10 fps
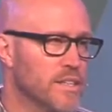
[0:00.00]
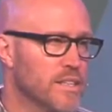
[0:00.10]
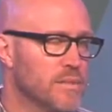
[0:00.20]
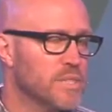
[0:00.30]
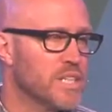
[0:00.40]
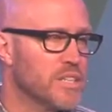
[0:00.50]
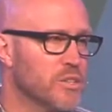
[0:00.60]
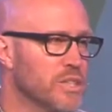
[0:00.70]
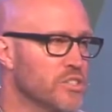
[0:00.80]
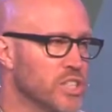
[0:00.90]
I'm telling
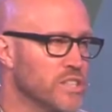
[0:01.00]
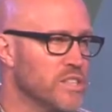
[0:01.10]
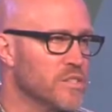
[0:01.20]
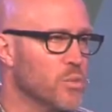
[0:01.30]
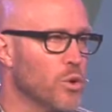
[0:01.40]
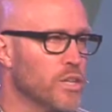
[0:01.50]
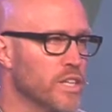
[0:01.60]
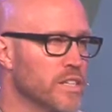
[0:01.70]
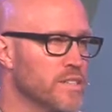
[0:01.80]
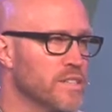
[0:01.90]
you that Jesus warned
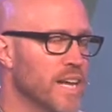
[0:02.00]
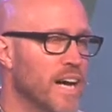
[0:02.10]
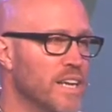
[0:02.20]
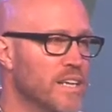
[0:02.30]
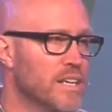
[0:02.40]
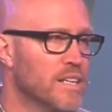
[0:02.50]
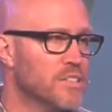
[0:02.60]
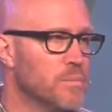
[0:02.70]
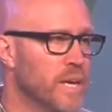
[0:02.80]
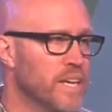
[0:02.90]
us not
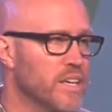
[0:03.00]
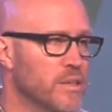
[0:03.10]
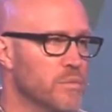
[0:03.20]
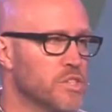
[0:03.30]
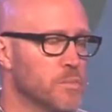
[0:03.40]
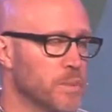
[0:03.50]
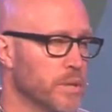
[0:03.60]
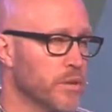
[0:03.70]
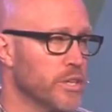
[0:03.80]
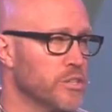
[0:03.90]
to make him
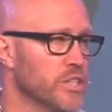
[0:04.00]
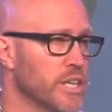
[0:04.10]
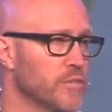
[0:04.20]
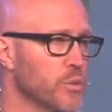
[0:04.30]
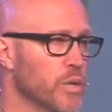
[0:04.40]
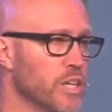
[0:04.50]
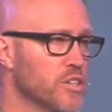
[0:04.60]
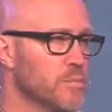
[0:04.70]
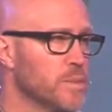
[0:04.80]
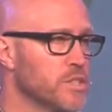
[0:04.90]
superior to everyone
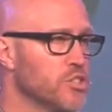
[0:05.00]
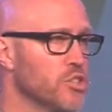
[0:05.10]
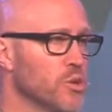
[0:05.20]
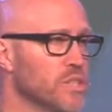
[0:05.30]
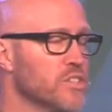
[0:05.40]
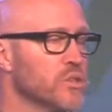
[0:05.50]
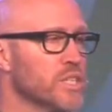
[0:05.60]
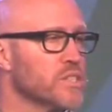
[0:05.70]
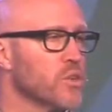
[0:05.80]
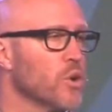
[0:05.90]
else, but to show us there
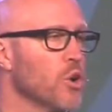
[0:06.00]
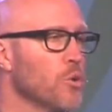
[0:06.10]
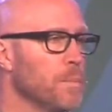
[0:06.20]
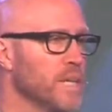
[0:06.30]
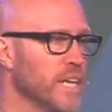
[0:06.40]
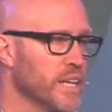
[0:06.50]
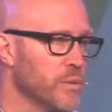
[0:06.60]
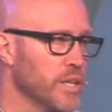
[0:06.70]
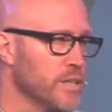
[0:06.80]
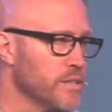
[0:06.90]
is no hope in
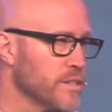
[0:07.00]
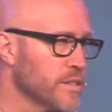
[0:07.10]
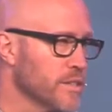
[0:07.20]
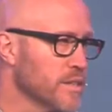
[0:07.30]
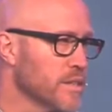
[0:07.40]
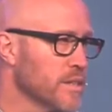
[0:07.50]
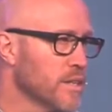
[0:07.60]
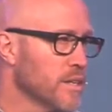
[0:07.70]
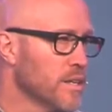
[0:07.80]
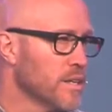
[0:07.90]
anyone else.
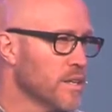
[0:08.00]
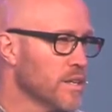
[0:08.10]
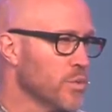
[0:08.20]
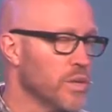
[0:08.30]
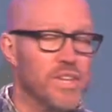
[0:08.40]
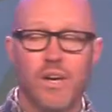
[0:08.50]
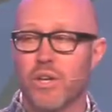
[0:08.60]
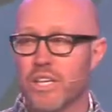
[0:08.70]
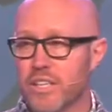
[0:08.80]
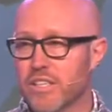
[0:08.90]

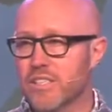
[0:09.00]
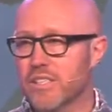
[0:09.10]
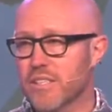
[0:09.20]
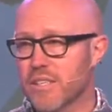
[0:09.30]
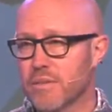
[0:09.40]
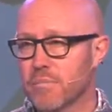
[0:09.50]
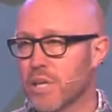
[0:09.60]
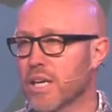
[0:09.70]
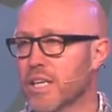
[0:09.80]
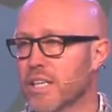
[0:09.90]
Without his
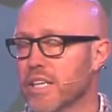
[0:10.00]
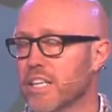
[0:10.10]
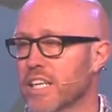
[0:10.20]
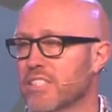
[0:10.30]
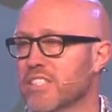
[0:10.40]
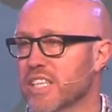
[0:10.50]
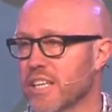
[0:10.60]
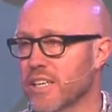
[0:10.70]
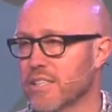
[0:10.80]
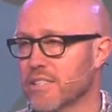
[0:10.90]
blood cleansing
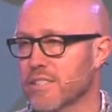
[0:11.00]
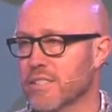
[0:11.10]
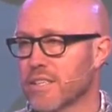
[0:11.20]
us,